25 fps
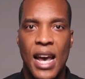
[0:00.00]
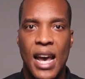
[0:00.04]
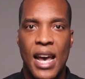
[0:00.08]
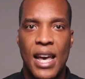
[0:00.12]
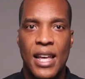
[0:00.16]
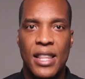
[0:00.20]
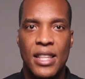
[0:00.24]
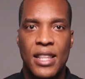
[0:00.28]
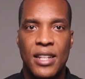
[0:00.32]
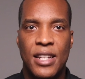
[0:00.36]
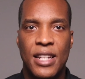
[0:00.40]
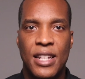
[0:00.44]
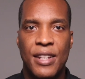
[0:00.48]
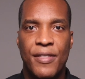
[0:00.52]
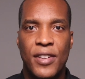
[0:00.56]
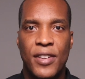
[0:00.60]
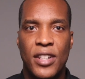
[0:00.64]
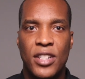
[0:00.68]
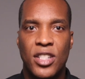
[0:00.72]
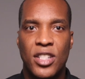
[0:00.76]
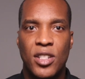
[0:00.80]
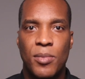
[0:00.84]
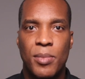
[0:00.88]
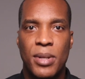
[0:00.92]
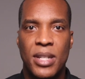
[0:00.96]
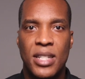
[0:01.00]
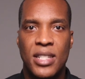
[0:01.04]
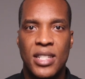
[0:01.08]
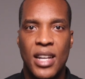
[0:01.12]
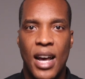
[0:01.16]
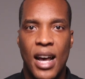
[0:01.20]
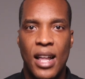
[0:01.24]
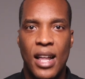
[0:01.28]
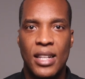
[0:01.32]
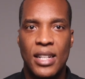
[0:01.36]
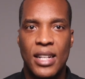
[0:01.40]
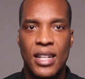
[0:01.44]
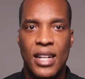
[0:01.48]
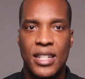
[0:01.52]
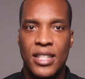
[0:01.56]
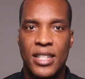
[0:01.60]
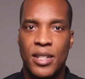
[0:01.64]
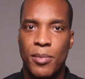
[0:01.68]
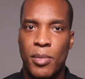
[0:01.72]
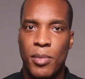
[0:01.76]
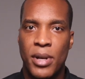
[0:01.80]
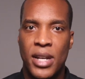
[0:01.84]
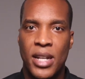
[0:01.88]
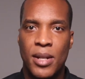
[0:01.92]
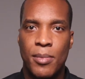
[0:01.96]
and the defense to be solid and
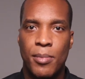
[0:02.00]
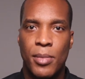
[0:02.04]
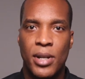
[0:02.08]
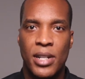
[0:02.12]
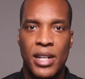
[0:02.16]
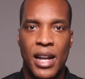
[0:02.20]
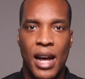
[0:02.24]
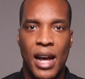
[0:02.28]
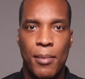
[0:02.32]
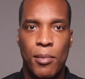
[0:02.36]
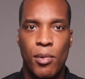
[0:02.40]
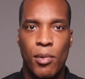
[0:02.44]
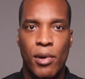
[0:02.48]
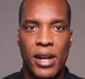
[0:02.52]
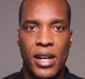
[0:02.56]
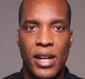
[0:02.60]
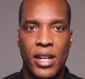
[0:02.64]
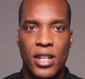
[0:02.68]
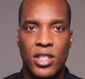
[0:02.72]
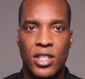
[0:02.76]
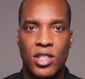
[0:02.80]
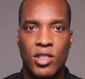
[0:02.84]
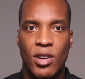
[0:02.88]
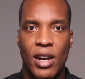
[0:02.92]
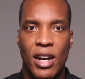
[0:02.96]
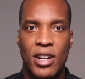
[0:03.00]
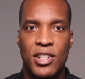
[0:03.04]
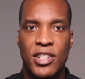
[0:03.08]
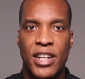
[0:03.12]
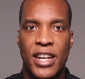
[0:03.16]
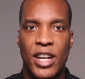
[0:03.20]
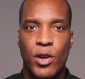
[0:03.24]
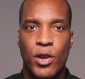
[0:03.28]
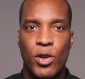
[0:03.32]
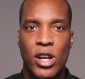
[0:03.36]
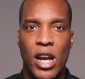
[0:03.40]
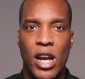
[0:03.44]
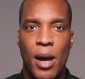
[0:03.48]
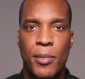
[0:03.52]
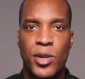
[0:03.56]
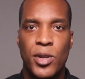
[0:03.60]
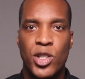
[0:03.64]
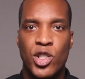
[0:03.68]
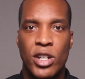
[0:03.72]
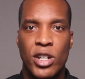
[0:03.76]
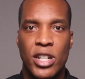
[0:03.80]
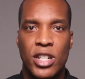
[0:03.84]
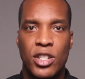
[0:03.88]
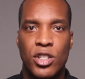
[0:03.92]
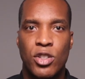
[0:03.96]
to bend but not break. So I'll take Real
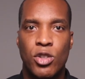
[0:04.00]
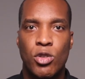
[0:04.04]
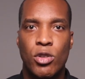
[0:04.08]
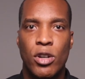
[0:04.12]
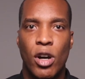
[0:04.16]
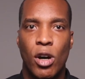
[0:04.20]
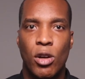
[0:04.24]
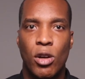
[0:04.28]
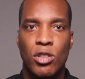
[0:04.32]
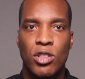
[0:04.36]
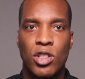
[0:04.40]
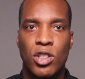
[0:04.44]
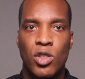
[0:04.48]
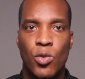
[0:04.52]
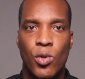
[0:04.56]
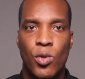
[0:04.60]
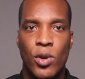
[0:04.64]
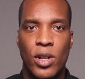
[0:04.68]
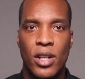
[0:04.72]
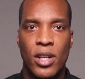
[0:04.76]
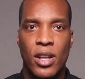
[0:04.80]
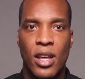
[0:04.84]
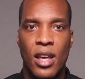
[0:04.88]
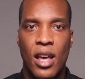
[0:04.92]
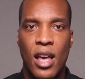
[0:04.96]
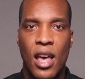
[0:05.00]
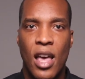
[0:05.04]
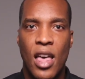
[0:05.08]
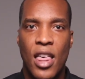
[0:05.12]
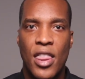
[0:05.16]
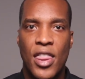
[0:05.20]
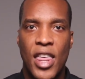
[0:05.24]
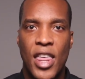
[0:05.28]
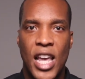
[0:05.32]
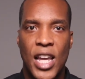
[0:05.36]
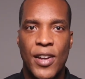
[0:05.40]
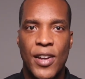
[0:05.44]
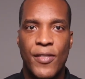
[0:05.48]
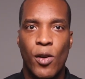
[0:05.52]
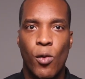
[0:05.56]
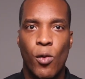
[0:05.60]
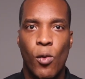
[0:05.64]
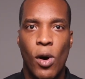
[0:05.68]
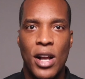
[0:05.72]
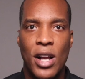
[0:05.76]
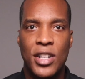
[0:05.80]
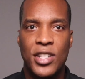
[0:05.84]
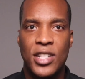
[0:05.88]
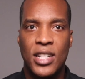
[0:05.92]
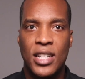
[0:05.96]
Madrid, two goals to one. Thank you for
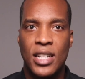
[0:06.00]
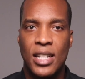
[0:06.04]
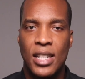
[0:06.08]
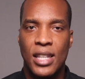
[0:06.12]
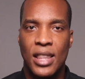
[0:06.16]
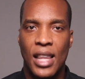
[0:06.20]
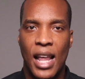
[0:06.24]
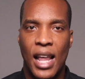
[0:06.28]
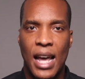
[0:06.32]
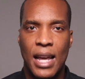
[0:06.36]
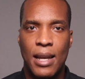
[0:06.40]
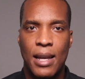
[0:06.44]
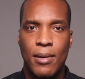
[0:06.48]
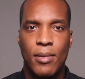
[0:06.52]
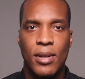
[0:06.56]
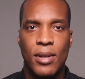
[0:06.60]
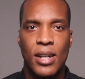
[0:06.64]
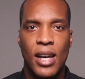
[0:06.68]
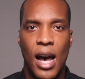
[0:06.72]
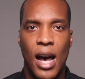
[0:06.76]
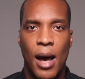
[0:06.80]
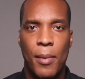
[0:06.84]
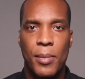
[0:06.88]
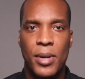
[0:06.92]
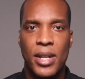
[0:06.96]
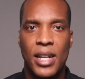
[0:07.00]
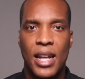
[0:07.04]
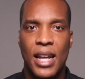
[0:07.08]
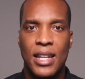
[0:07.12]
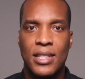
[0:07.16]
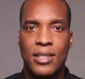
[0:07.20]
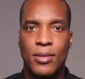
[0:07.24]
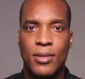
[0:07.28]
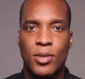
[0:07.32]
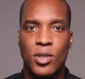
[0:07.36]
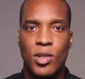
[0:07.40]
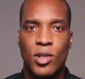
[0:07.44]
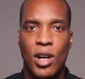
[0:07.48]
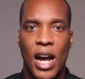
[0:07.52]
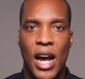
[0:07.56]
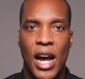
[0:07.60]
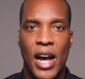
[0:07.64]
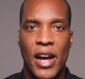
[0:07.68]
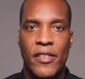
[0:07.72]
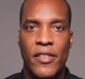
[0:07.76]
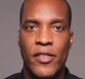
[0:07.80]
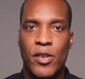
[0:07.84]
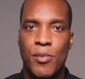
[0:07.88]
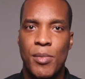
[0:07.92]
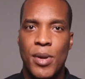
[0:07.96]
watching. Like, comment, and
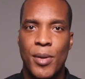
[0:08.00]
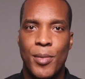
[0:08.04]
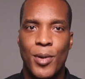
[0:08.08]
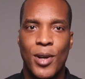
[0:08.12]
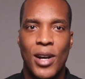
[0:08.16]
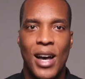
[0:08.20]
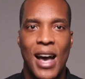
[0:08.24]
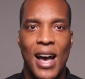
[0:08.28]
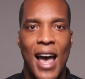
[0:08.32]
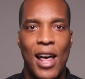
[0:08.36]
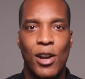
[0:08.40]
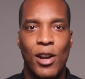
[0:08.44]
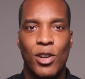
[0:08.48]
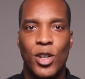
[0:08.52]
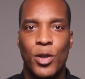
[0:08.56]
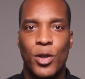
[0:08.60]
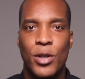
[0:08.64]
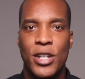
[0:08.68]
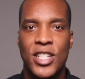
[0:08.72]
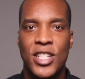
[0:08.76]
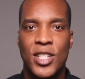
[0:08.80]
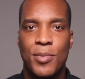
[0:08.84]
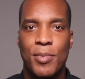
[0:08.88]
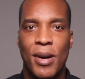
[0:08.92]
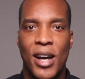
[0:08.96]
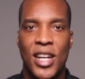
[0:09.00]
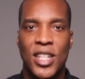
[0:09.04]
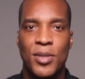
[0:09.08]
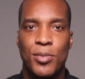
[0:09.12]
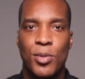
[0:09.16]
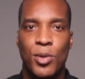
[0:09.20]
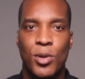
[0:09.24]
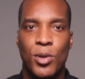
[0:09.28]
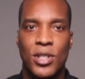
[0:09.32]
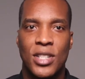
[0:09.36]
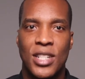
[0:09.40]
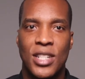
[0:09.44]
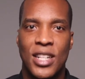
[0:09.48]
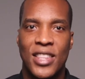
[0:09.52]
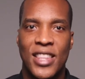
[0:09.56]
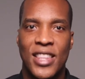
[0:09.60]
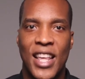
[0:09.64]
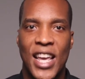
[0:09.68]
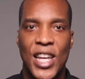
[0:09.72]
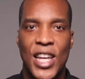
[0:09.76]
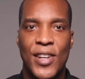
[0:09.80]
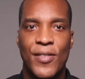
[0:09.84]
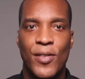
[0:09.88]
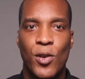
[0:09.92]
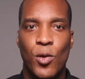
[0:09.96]
subscribe. And remember, I don't know ish about sports. And
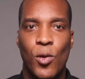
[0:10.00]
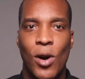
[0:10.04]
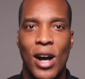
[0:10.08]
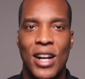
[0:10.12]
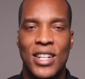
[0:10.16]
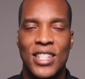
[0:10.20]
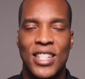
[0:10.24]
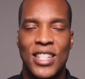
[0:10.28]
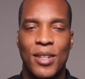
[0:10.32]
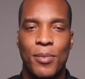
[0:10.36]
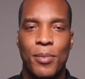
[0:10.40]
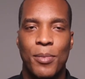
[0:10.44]
thank you for watching.